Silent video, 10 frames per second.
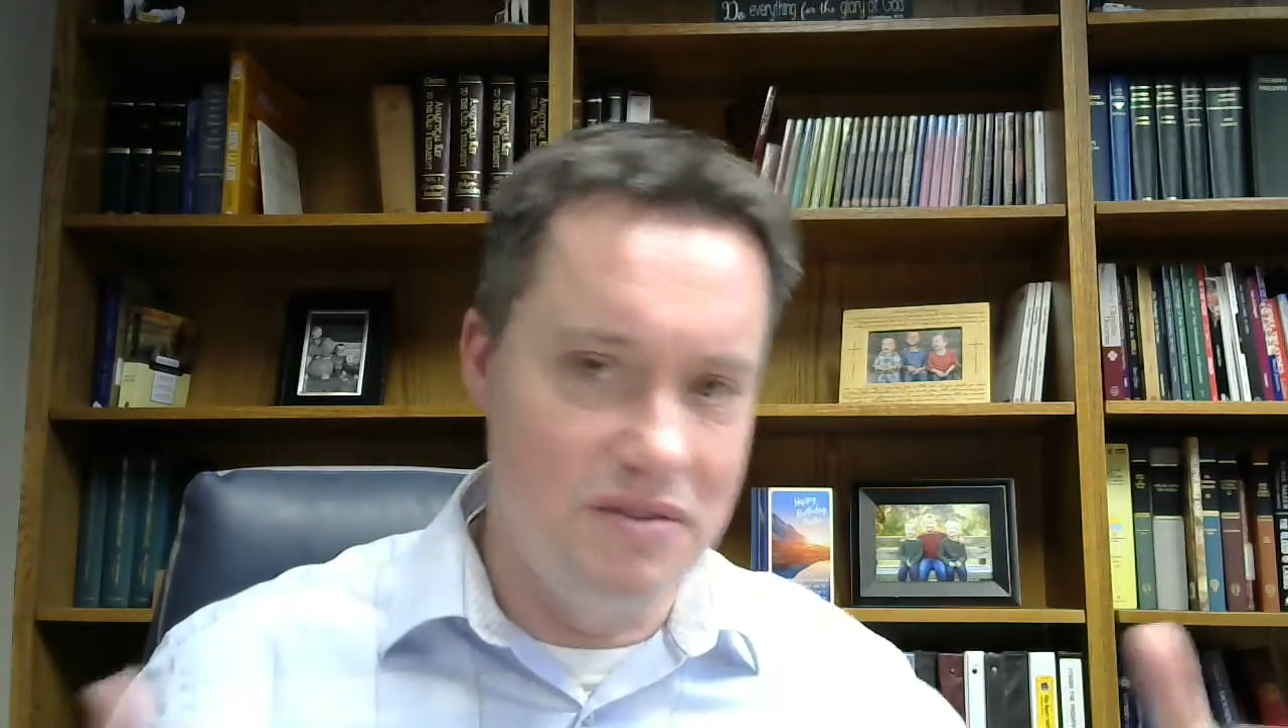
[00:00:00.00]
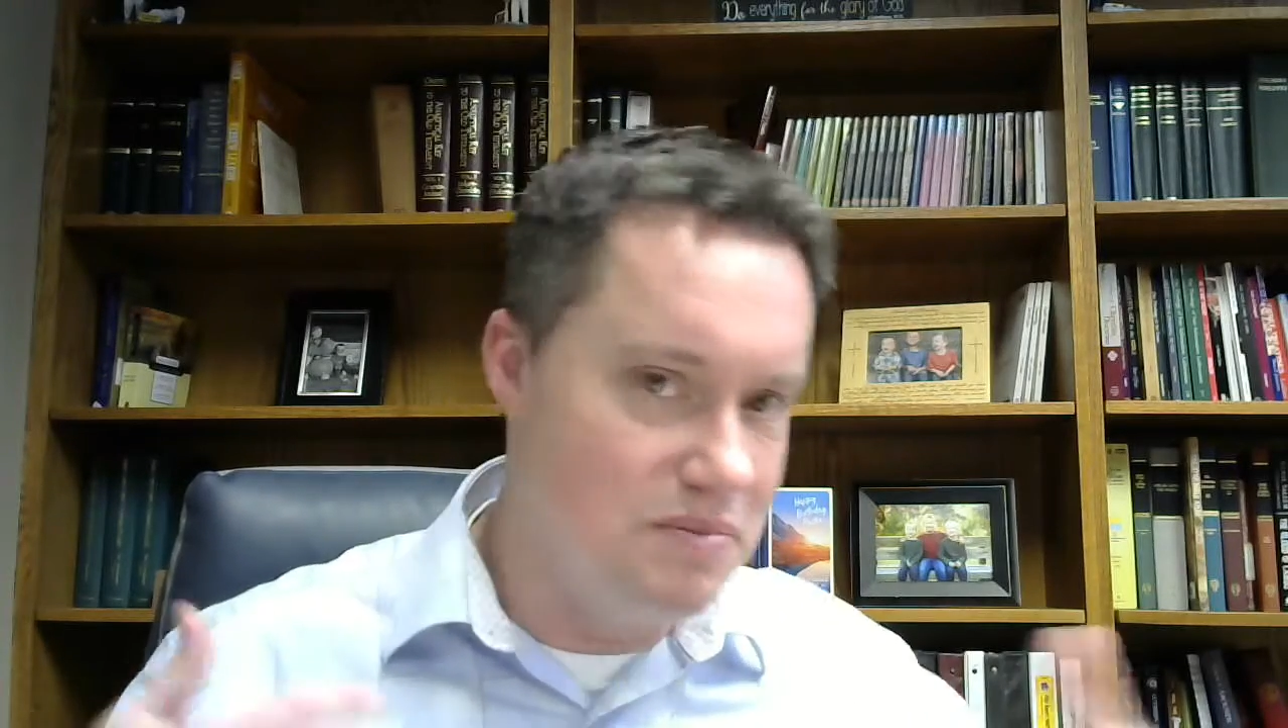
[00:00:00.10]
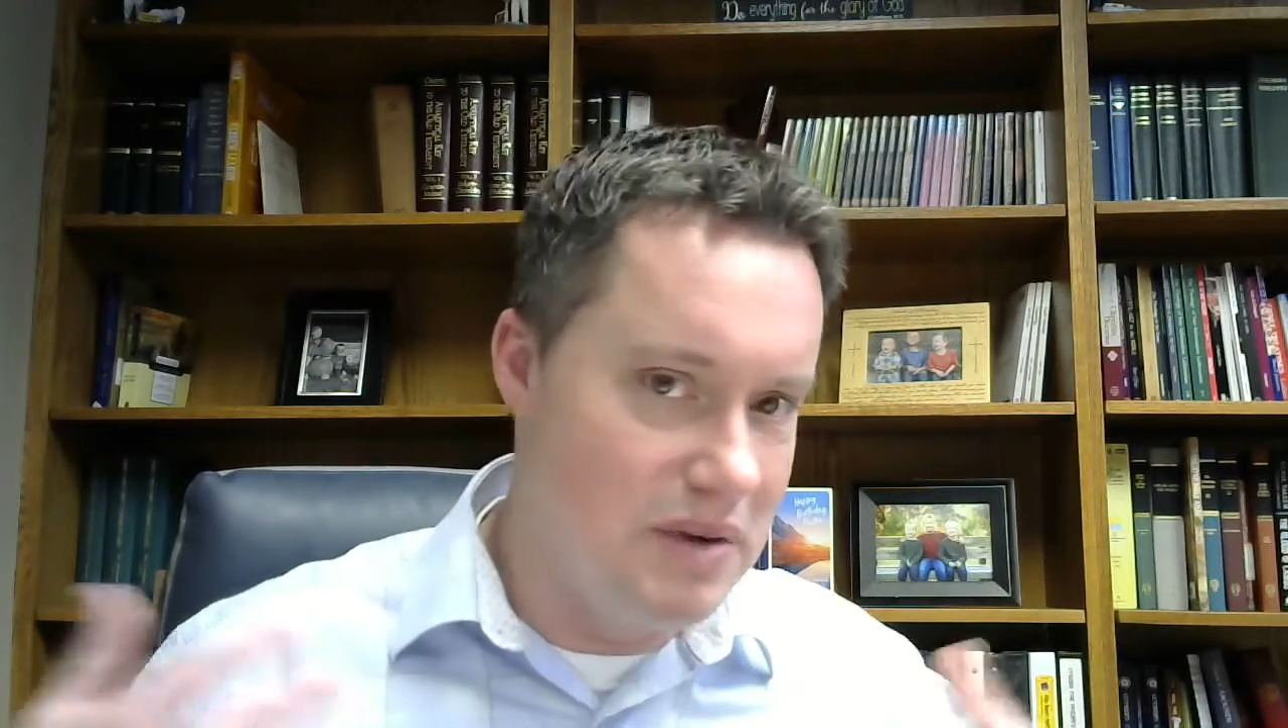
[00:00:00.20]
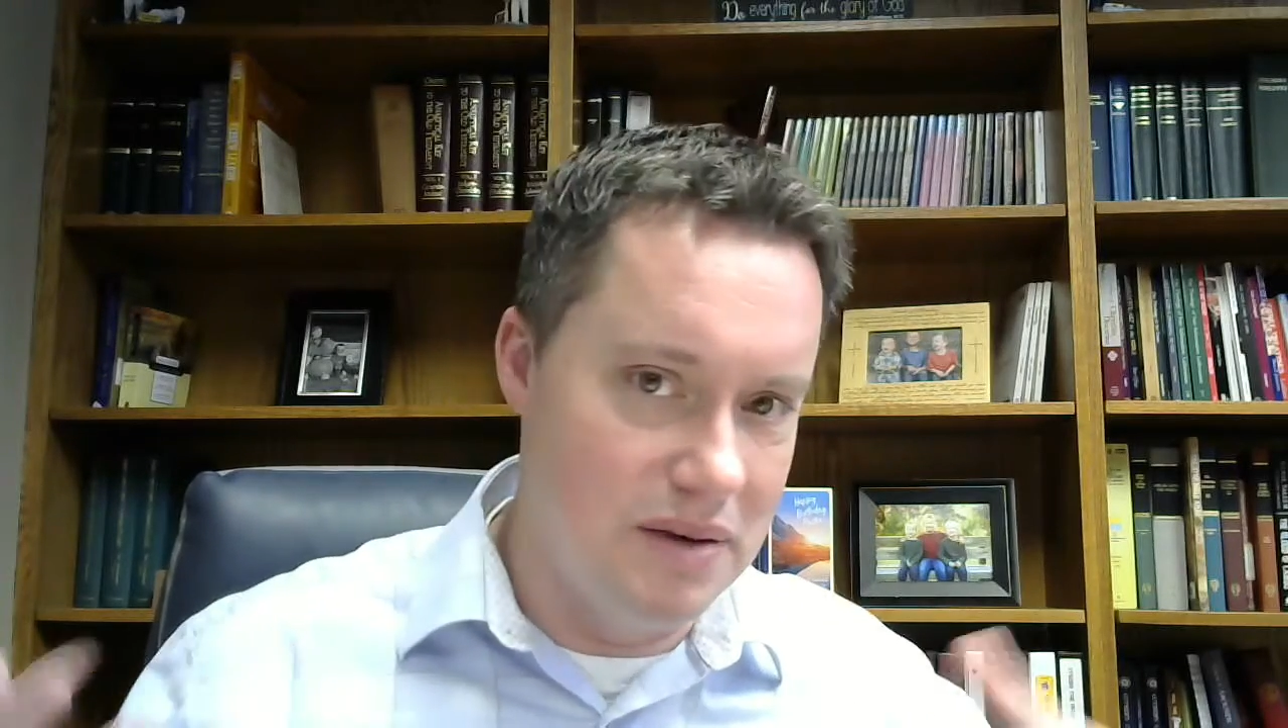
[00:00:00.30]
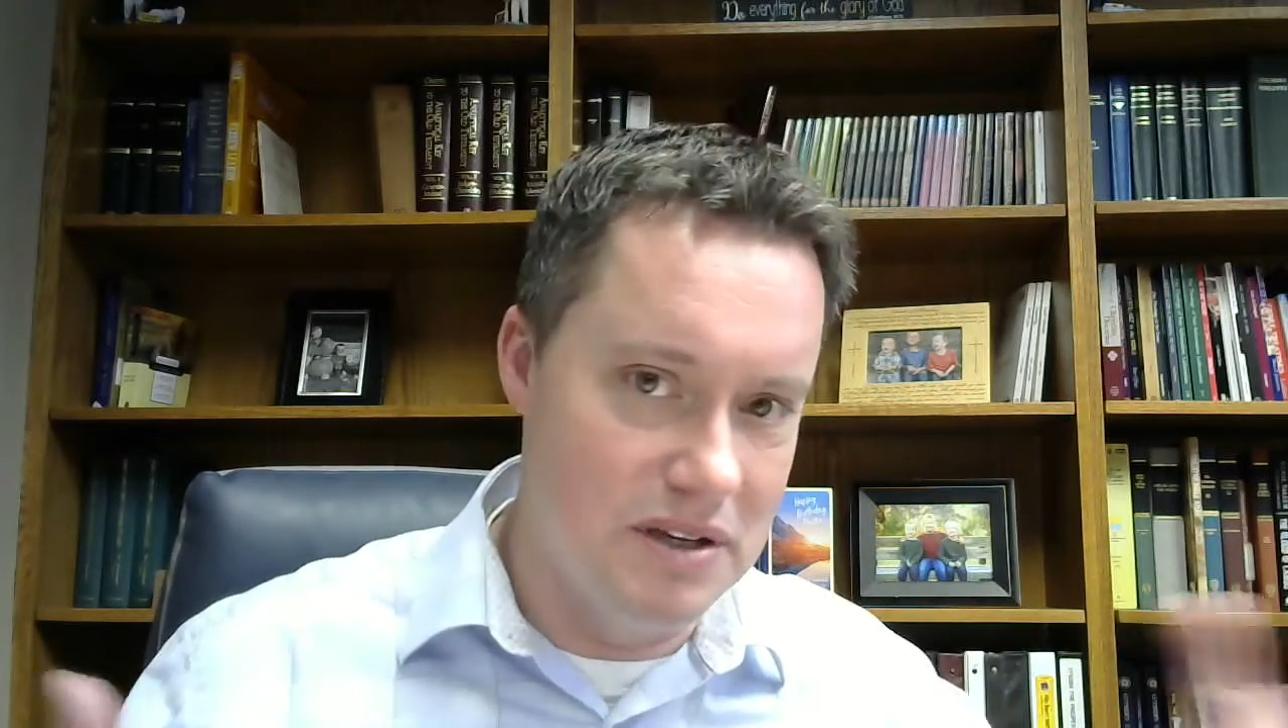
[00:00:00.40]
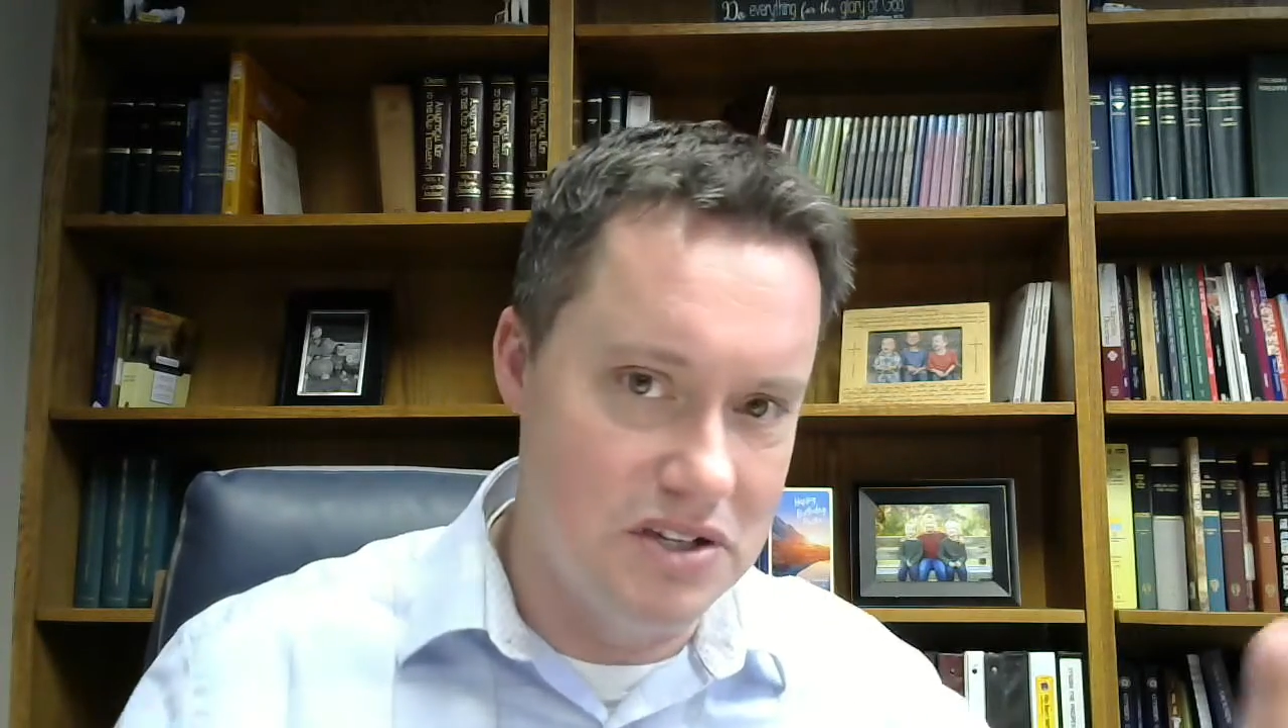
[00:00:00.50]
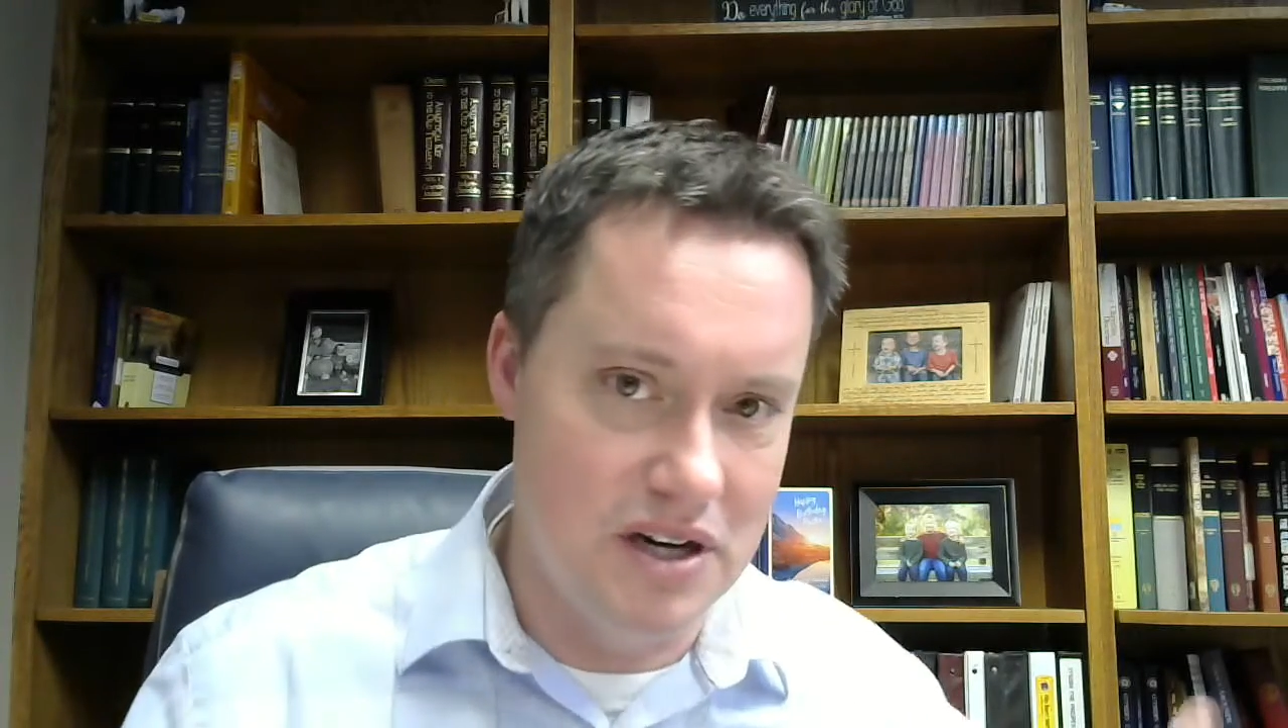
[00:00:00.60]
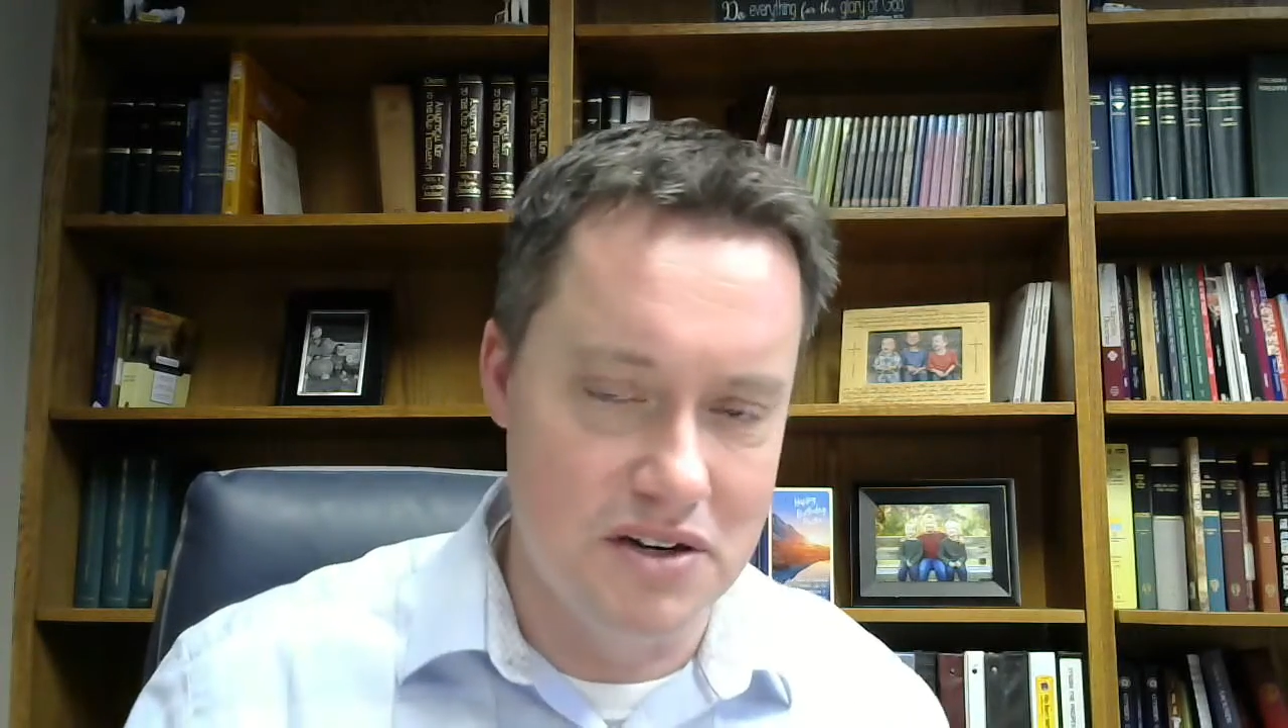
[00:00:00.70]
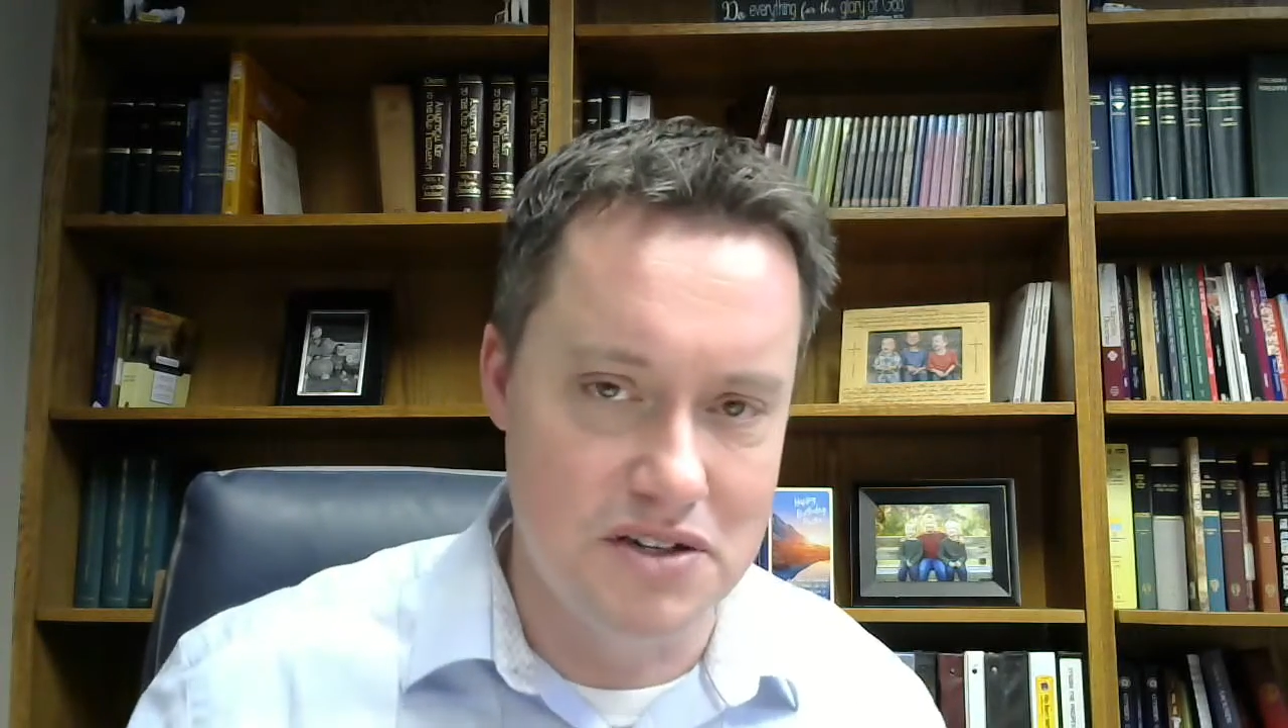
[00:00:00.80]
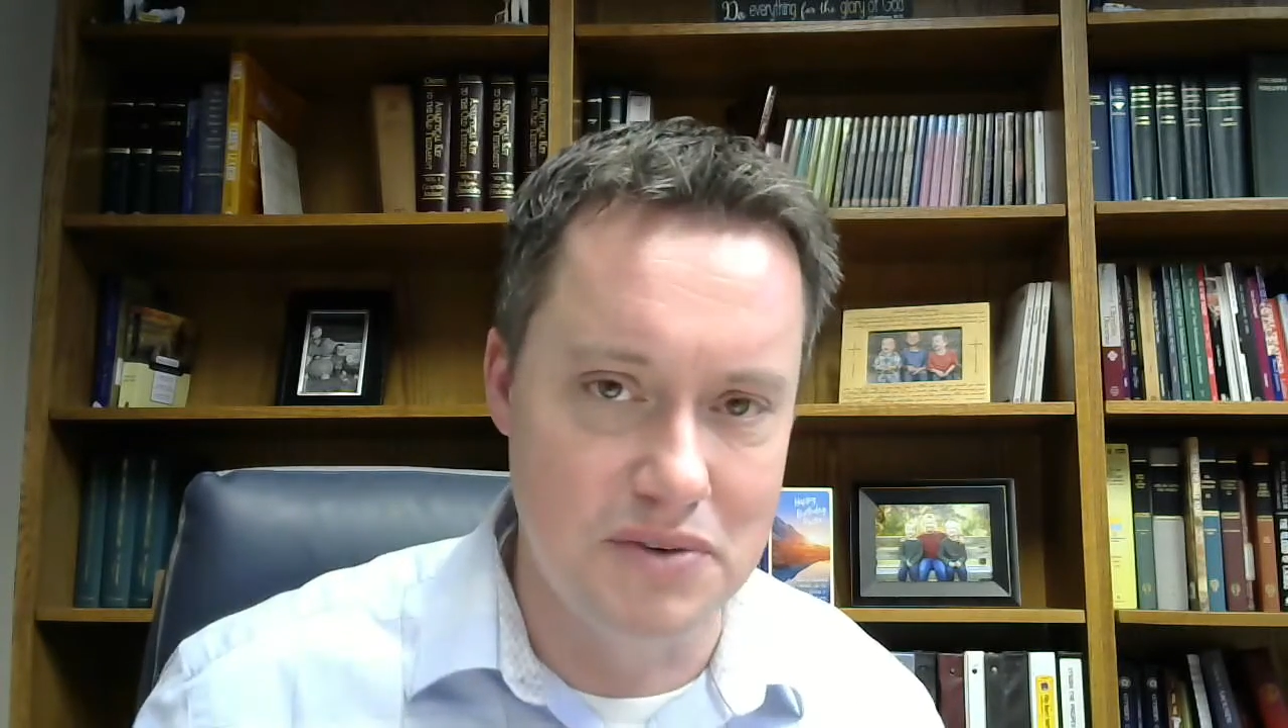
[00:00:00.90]
be able to
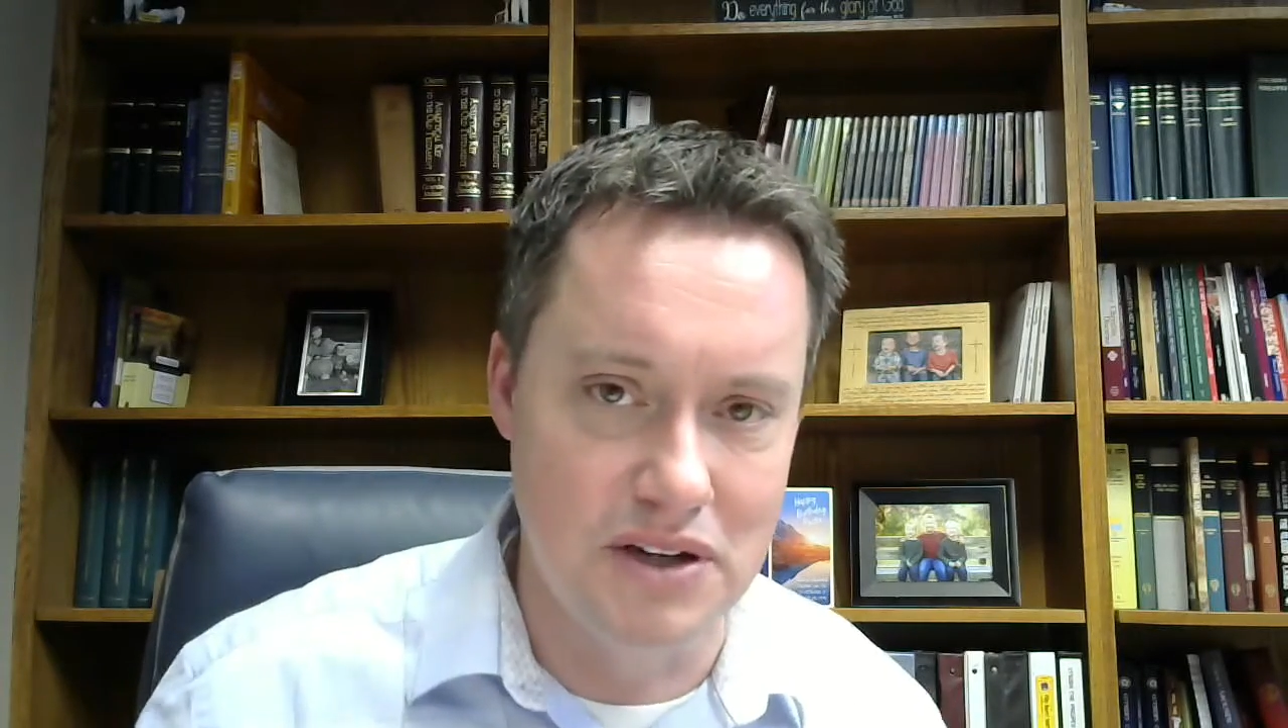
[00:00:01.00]
share some